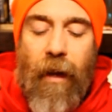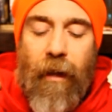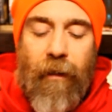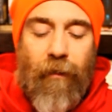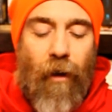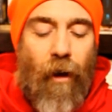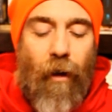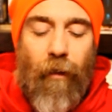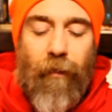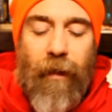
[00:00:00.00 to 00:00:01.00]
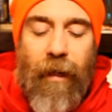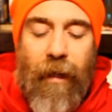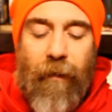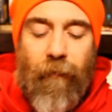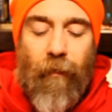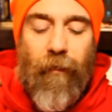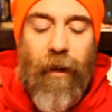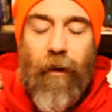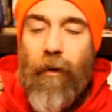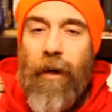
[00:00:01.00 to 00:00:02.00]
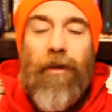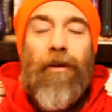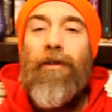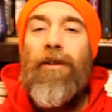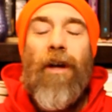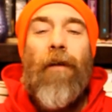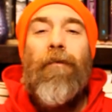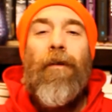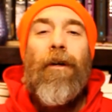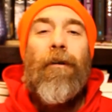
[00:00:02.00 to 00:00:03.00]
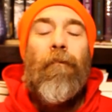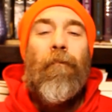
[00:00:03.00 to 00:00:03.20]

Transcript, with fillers: is all the evil that creatures suffer.